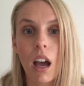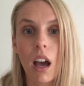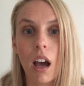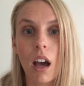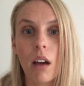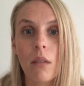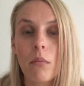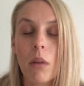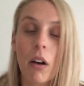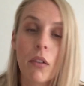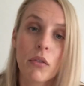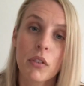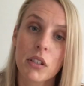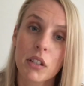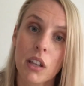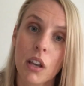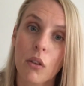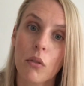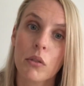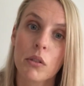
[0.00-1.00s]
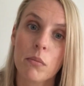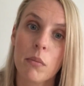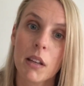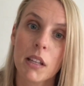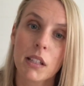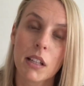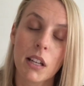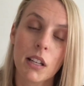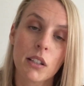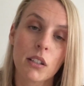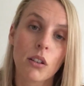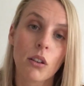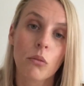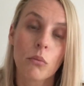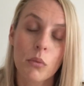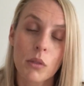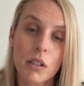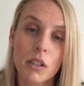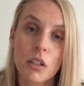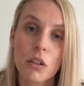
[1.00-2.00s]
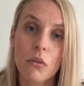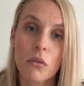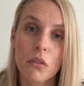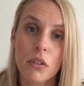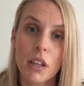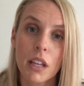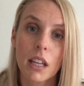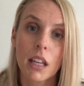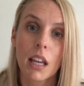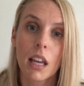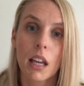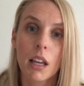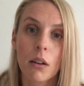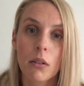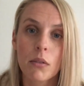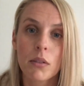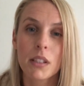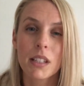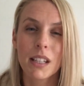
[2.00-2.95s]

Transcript: other skills mixed in, so we're still thinking,